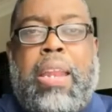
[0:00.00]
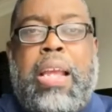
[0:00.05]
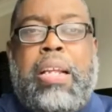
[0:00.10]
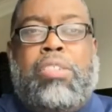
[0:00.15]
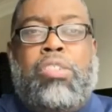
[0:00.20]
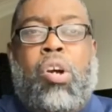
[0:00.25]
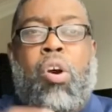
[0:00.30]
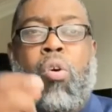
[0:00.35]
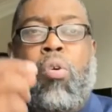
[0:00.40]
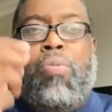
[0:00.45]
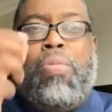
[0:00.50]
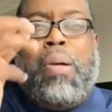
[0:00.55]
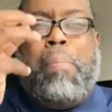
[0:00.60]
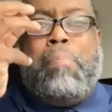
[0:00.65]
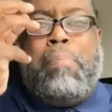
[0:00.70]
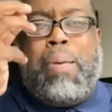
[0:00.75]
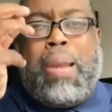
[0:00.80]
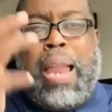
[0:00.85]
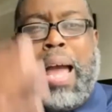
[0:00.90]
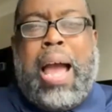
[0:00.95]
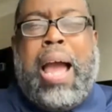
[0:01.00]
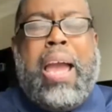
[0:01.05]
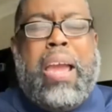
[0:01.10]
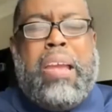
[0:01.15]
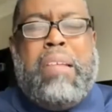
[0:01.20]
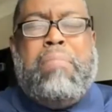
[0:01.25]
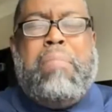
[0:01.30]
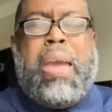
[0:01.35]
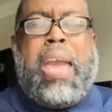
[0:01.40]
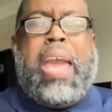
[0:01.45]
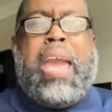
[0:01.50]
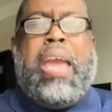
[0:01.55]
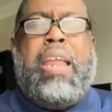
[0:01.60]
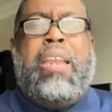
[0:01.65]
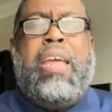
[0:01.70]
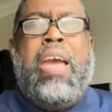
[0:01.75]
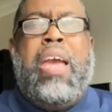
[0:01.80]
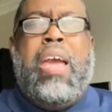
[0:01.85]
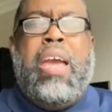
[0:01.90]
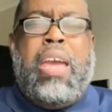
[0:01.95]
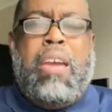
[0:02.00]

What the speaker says: He told the blind man,